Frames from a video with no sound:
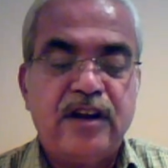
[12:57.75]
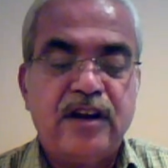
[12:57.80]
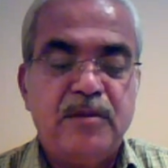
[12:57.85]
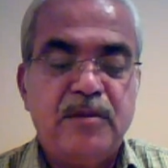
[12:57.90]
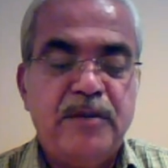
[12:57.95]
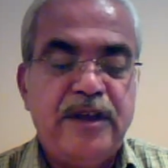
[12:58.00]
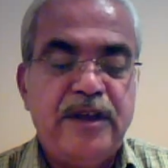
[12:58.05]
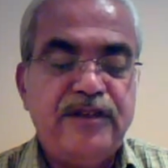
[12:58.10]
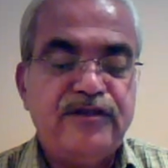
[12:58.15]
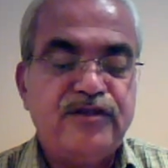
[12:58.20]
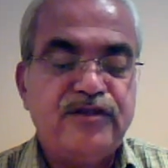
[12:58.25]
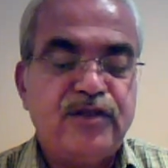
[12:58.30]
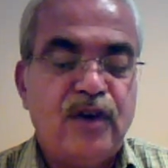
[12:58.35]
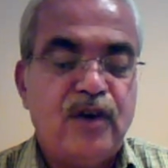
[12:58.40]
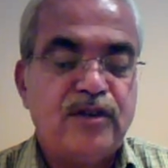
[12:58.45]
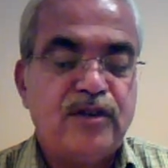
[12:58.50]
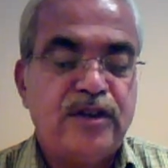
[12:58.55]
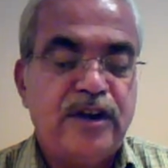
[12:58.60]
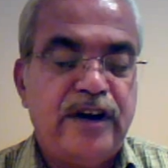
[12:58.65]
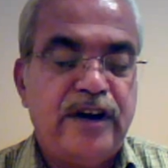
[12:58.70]
commence
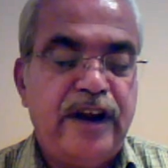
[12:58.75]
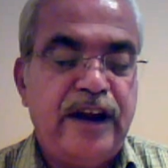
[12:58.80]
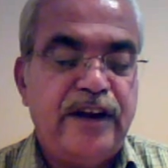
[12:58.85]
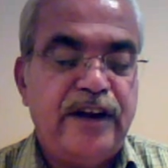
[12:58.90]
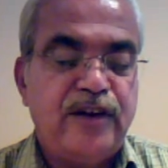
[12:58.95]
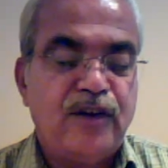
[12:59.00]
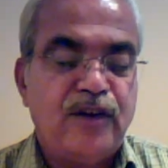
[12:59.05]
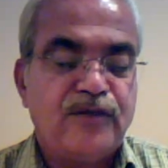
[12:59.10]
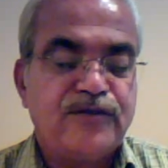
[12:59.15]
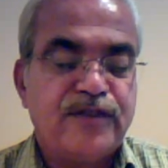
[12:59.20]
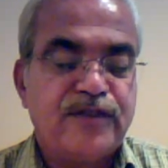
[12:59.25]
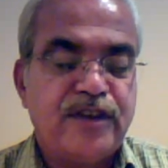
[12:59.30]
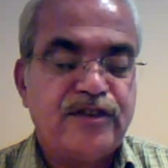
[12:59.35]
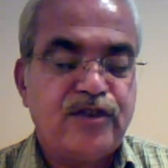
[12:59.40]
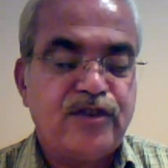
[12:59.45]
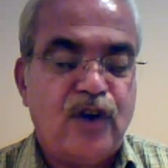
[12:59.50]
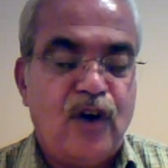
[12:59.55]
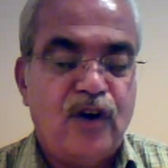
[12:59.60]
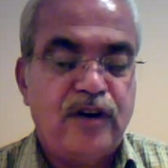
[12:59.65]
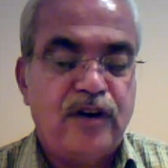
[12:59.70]
on the date of
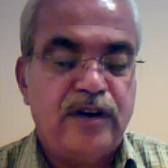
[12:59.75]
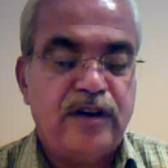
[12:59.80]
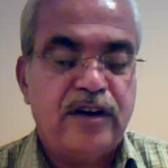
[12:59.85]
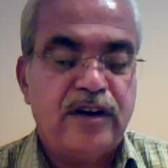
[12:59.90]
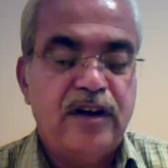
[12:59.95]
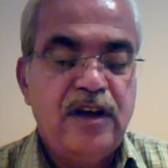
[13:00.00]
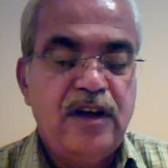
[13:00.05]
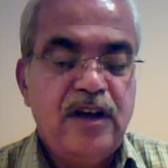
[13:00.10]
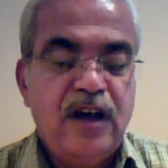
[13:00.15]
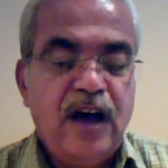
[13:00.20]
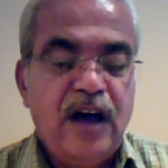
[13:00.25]
such order